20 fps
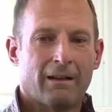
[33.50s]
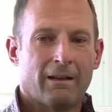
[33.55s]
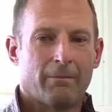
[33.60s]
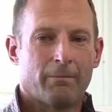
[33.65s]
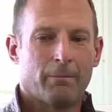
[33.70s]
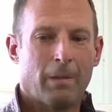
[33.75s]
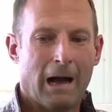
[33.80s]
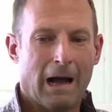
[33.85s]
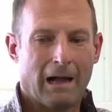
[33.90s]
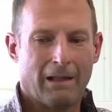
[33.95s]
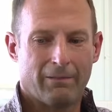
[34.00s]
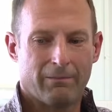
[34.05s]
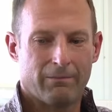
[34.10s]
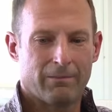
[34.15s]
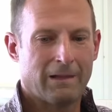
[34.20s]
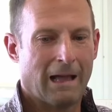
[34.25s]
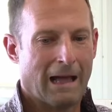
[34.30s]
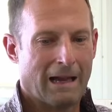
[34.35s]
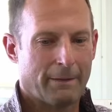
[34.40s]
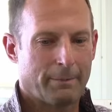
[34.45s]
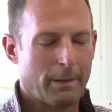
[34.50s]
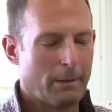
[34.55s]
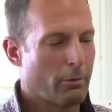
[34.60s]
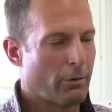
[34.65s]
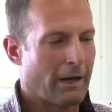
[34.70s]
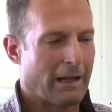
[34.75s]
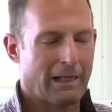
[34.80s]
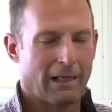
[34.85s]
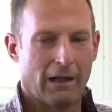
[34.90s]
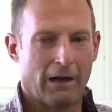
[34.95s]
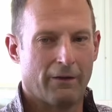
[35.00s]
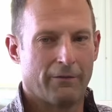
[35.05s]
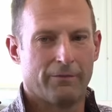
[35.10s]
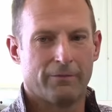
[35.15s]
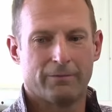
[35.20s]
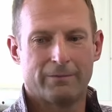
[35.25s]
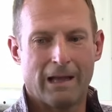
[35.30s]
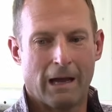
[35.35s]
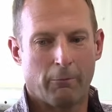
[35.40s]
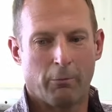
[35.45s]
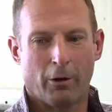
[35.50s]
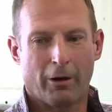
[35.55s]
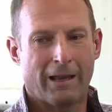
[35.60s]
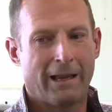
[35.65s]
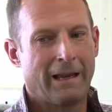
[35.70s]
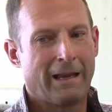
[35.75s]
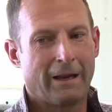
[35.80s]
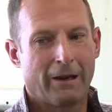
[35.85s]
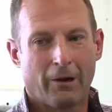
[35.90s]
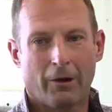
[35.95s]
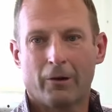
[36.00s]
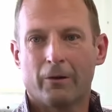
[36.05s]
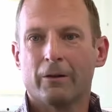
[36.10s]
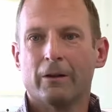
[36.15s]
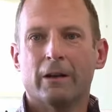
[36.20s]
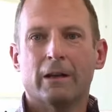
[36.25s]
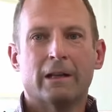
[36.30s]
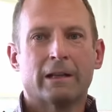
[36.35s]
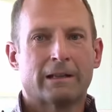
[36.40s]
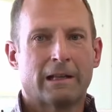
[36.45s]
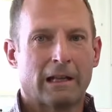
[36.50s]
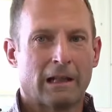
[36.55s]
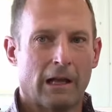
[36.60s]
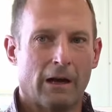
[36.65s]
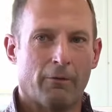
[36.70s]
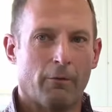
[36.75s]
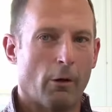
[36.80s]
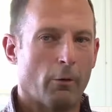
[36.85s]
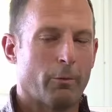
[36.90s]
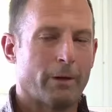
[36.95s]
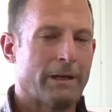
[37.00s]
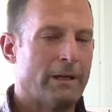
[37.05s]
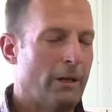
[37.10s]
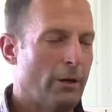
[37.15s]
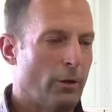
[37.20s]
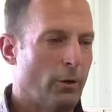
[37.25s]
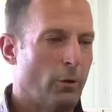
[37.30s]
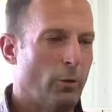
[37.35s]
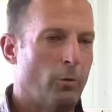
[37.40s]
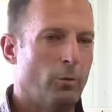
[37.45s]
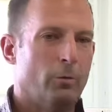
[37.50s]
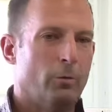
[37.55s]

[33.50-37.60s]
by a lot of people, they love that we're here. They love what we do.